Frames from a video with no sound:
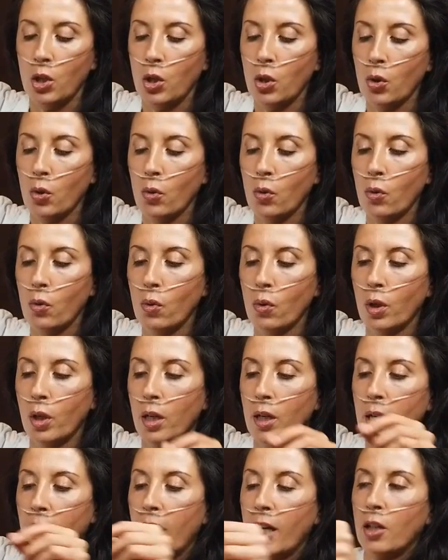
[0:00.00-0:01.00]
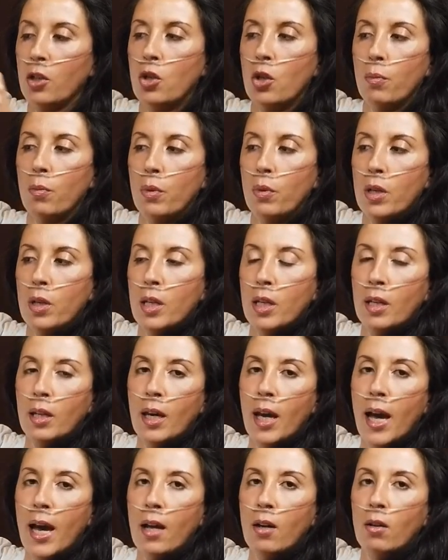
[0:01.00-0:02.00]
to connect your breathing
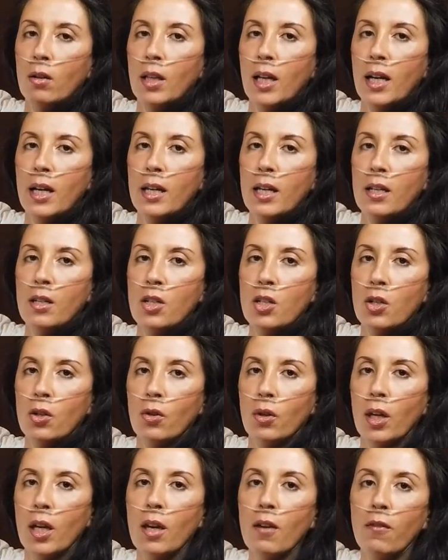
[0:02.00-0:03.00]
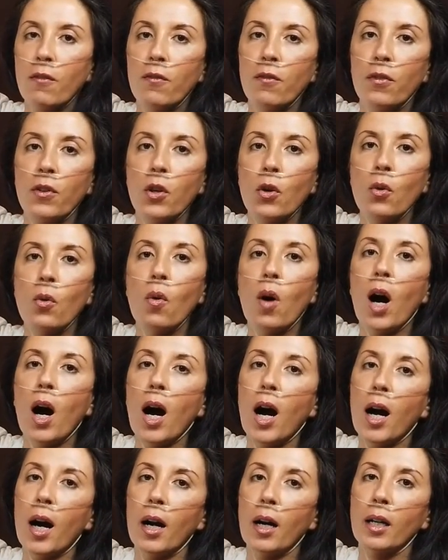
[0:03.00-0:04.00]
cannula into, if you
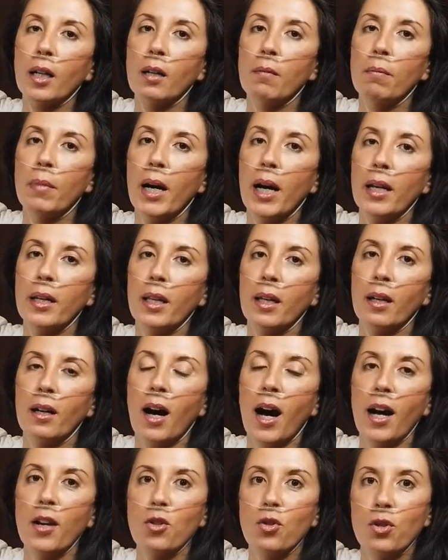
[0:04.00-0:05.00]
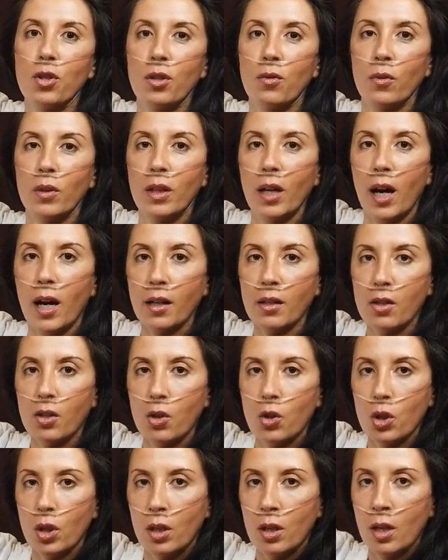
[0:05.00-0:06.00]
are combining hydrogen with
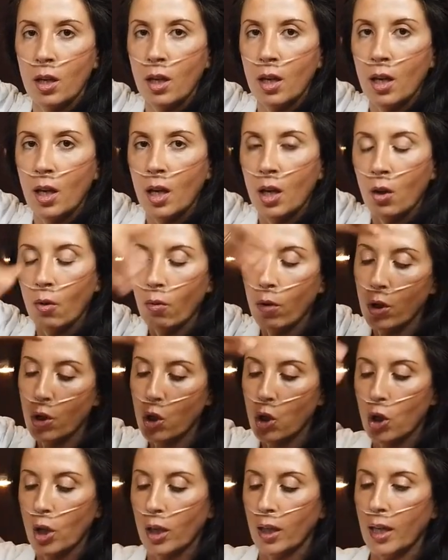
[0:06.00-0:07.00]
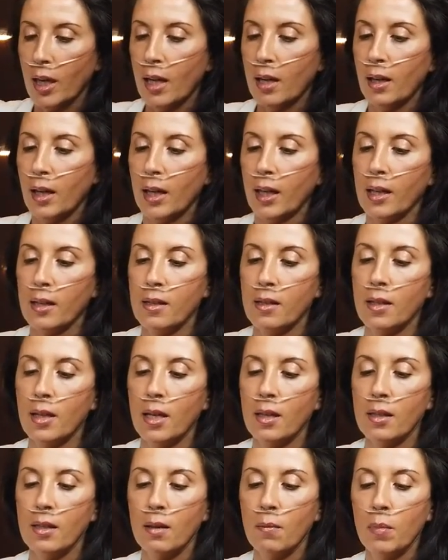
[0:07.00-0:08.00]
oxygen. Which, again, like I
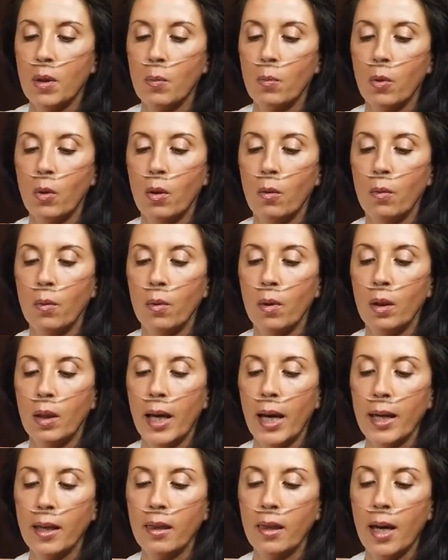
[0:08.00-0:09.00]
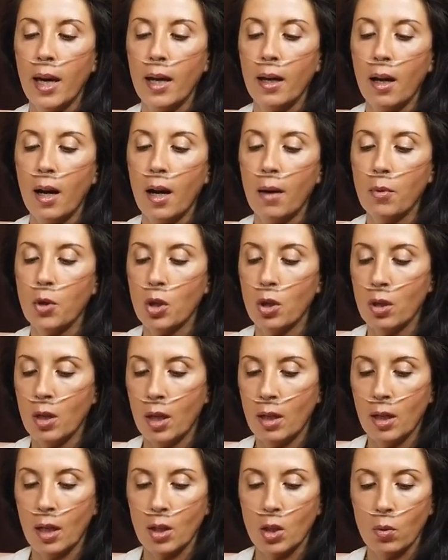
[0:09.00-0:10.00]
said, some people like that option,
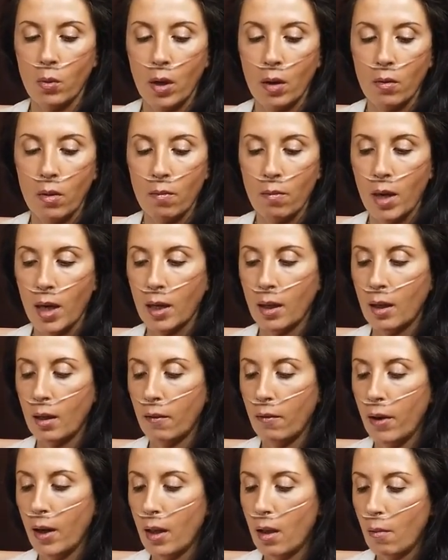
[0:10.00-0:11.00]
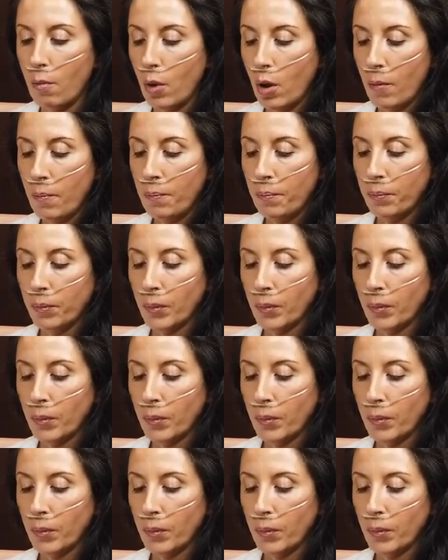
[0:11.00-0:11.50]
and that's why we make it available.